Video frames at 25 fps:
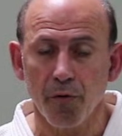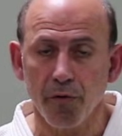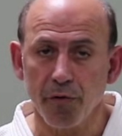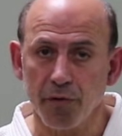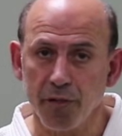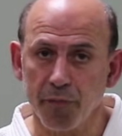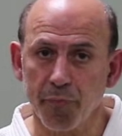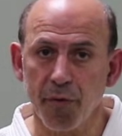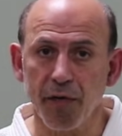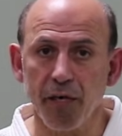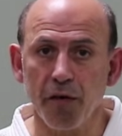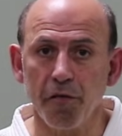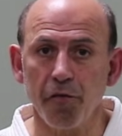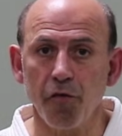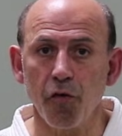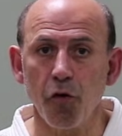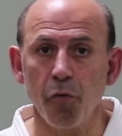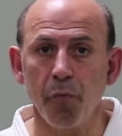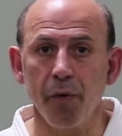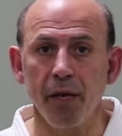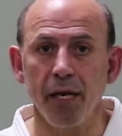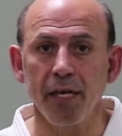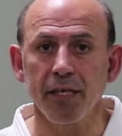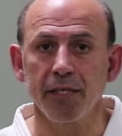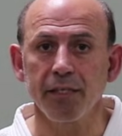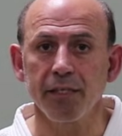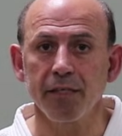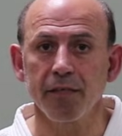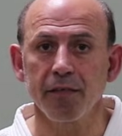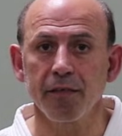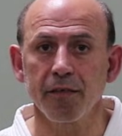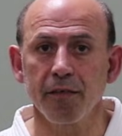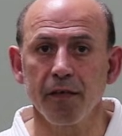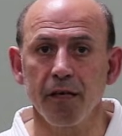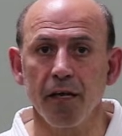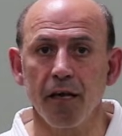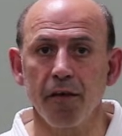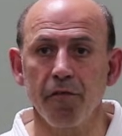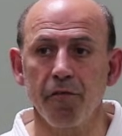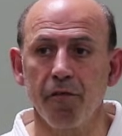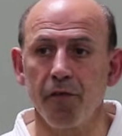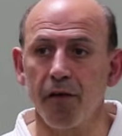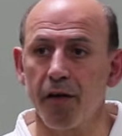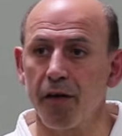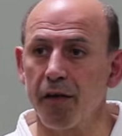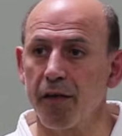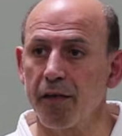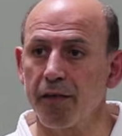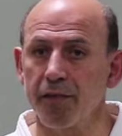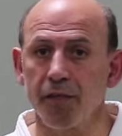spend a few minutes
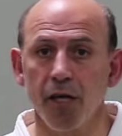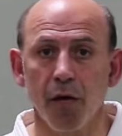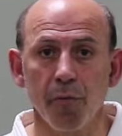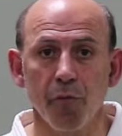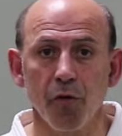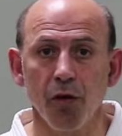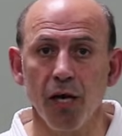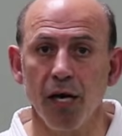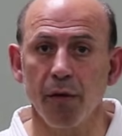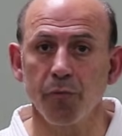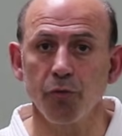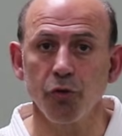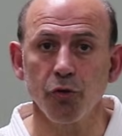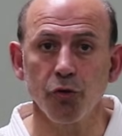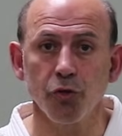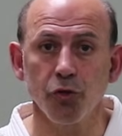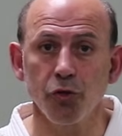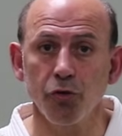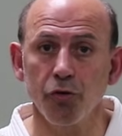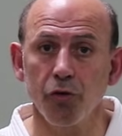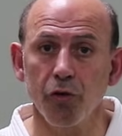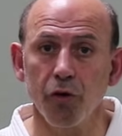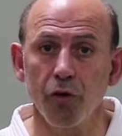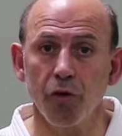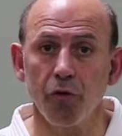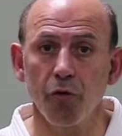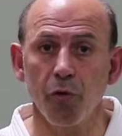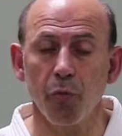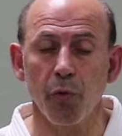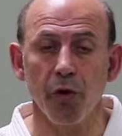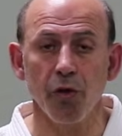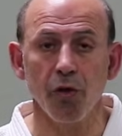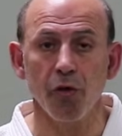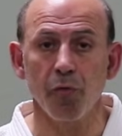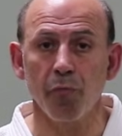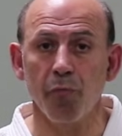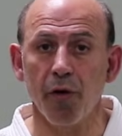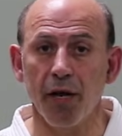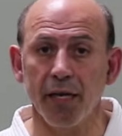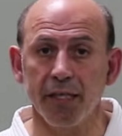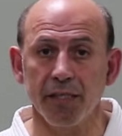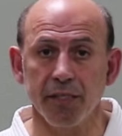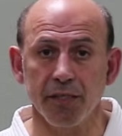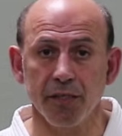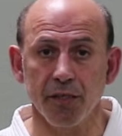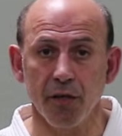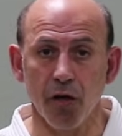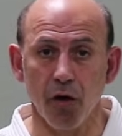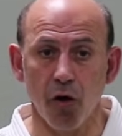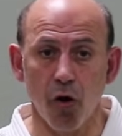every time you come to judo or when you're
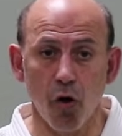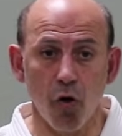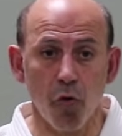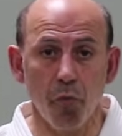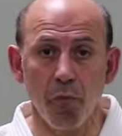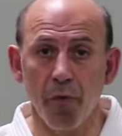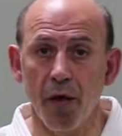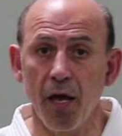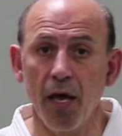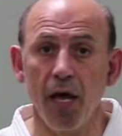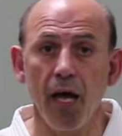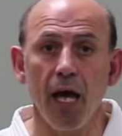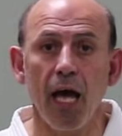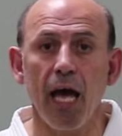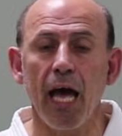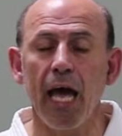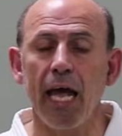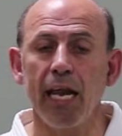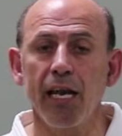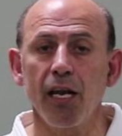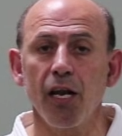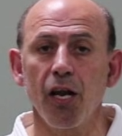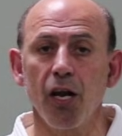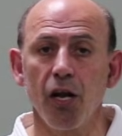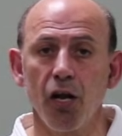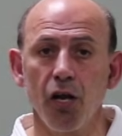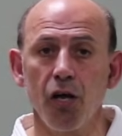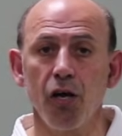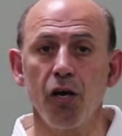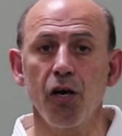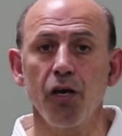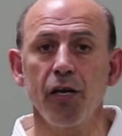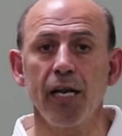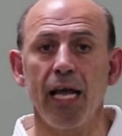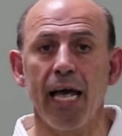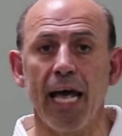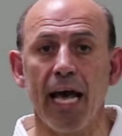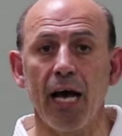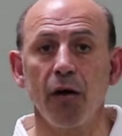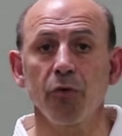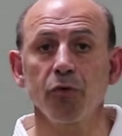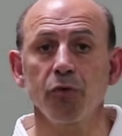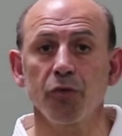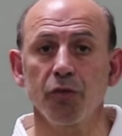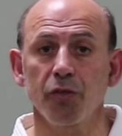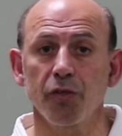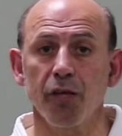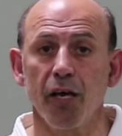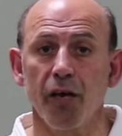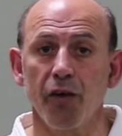practicing at home and learn how
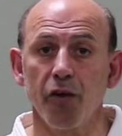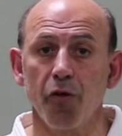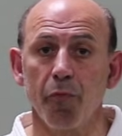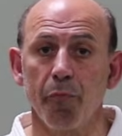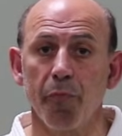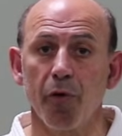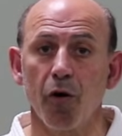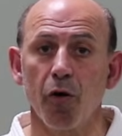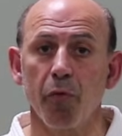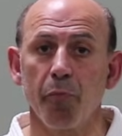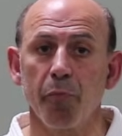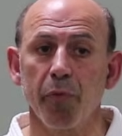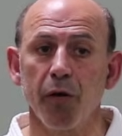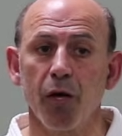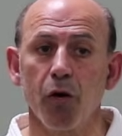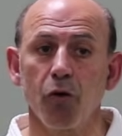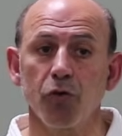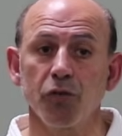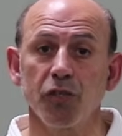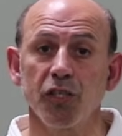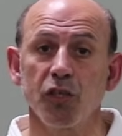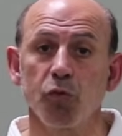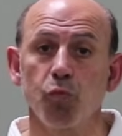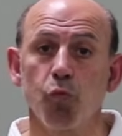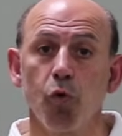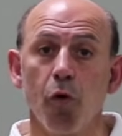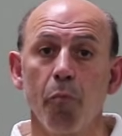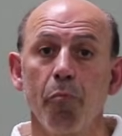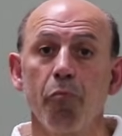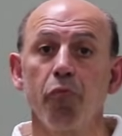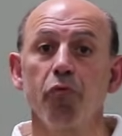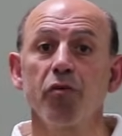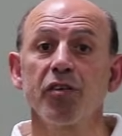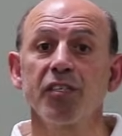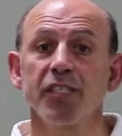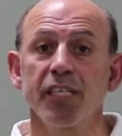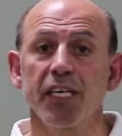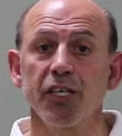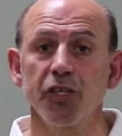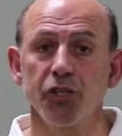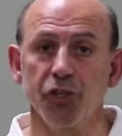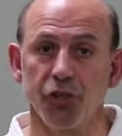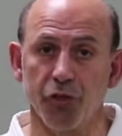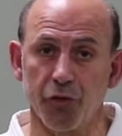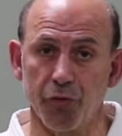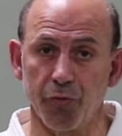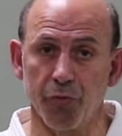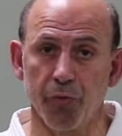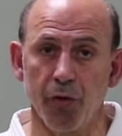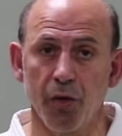to tie your belt, because it's what presents
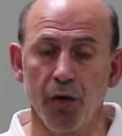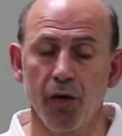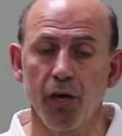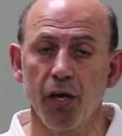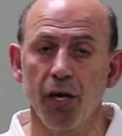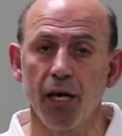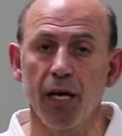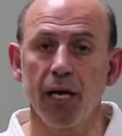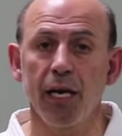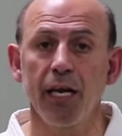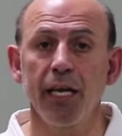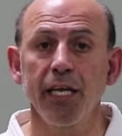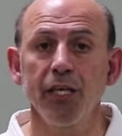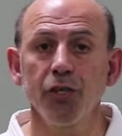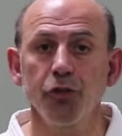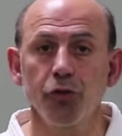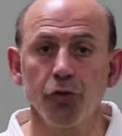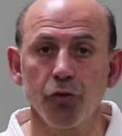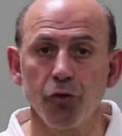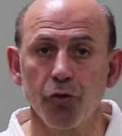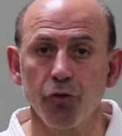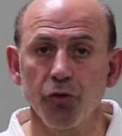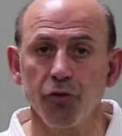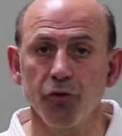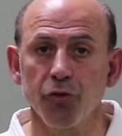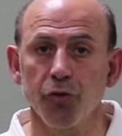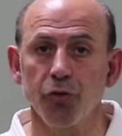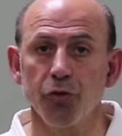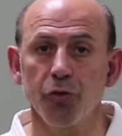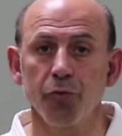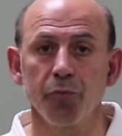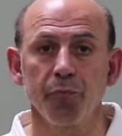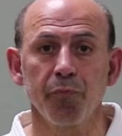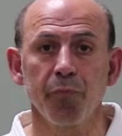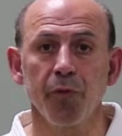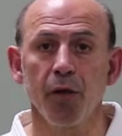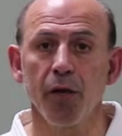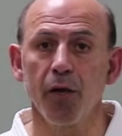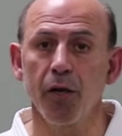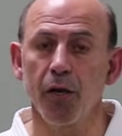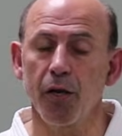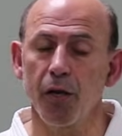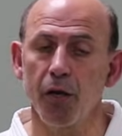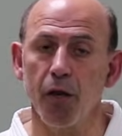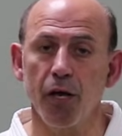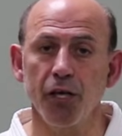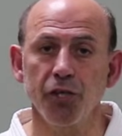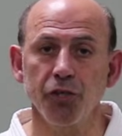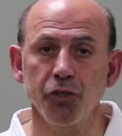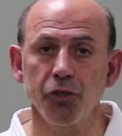you. Clean judo suit,
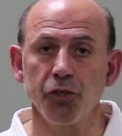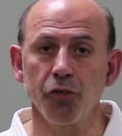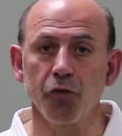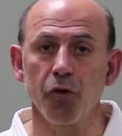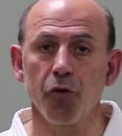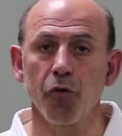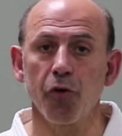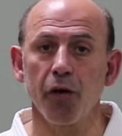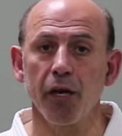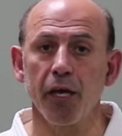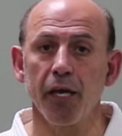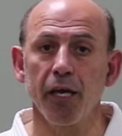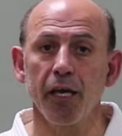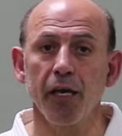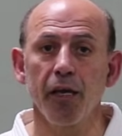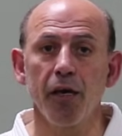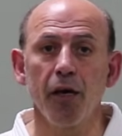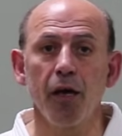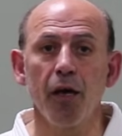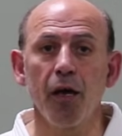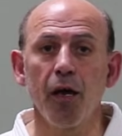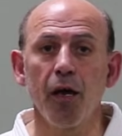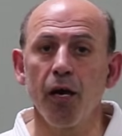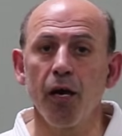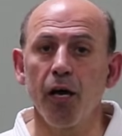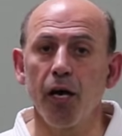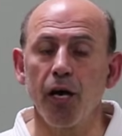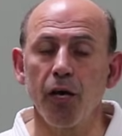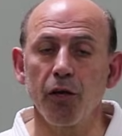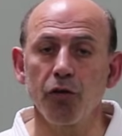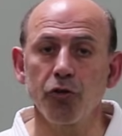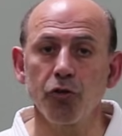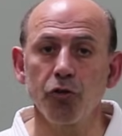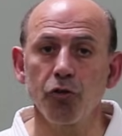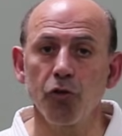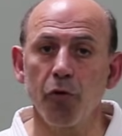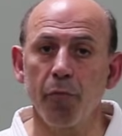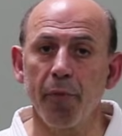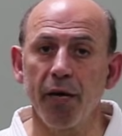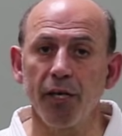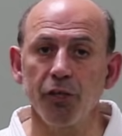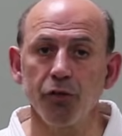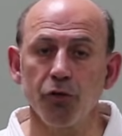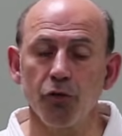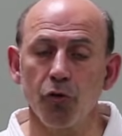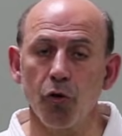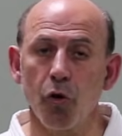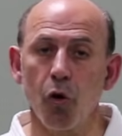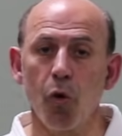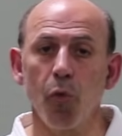nice judogi. A judo man
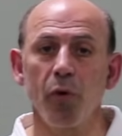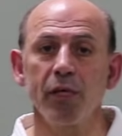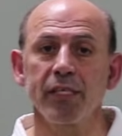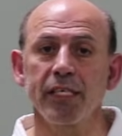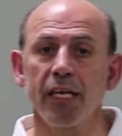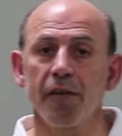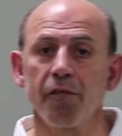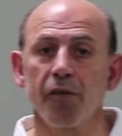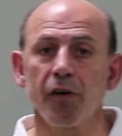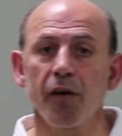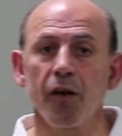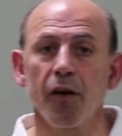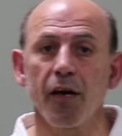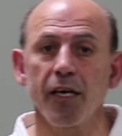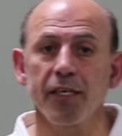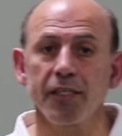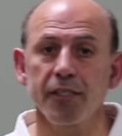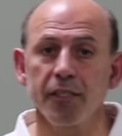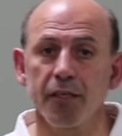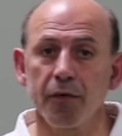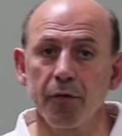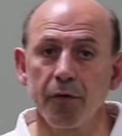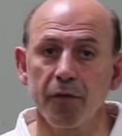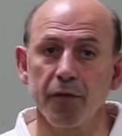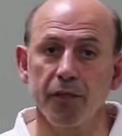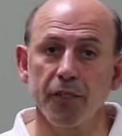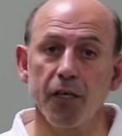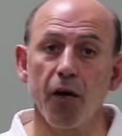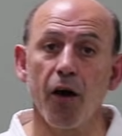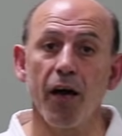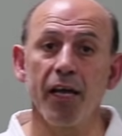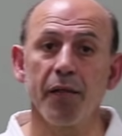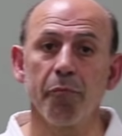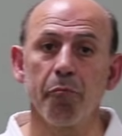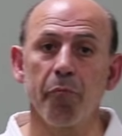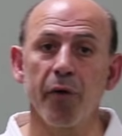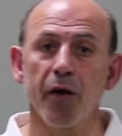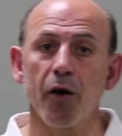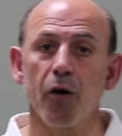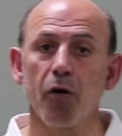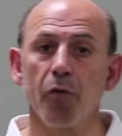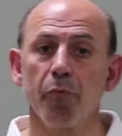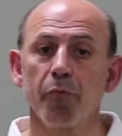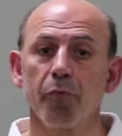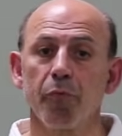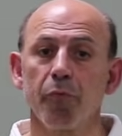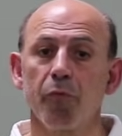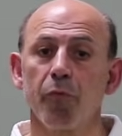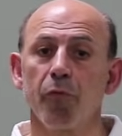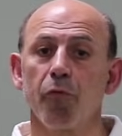should always have a nice tied
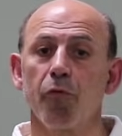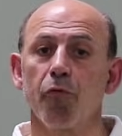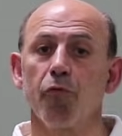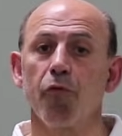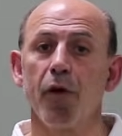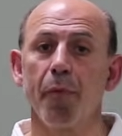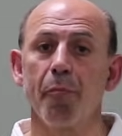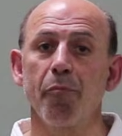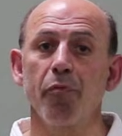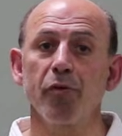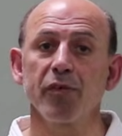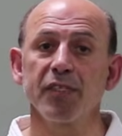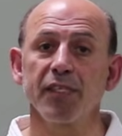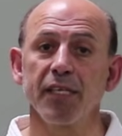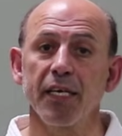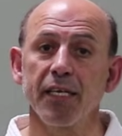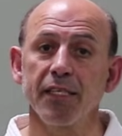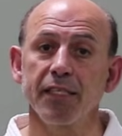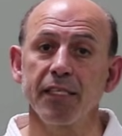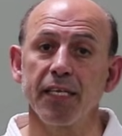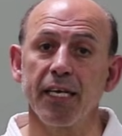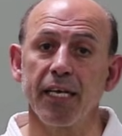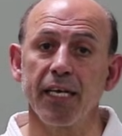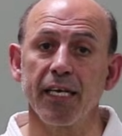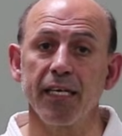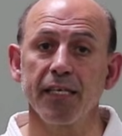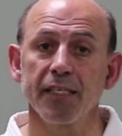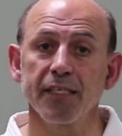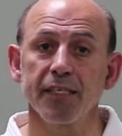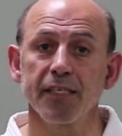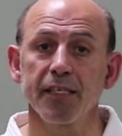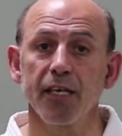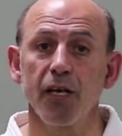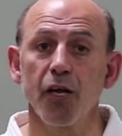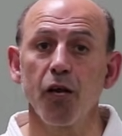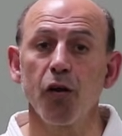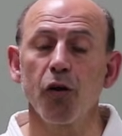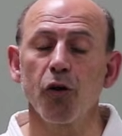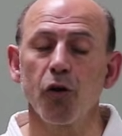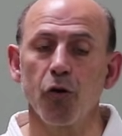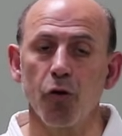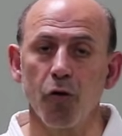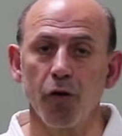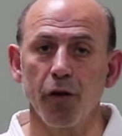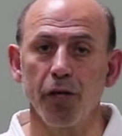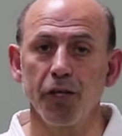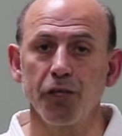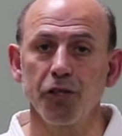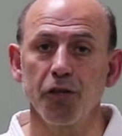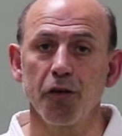belt, represents his
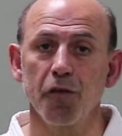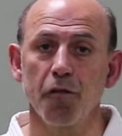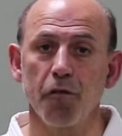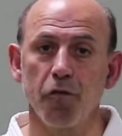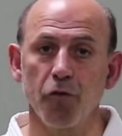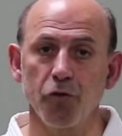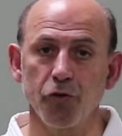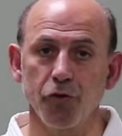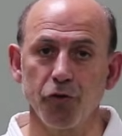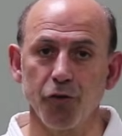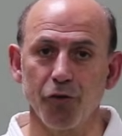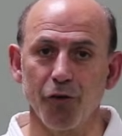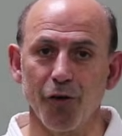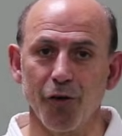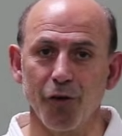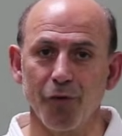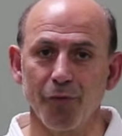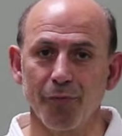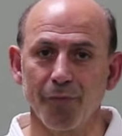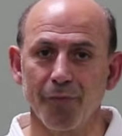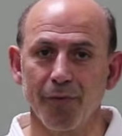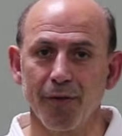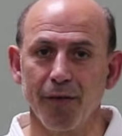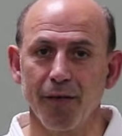knowledge for judo.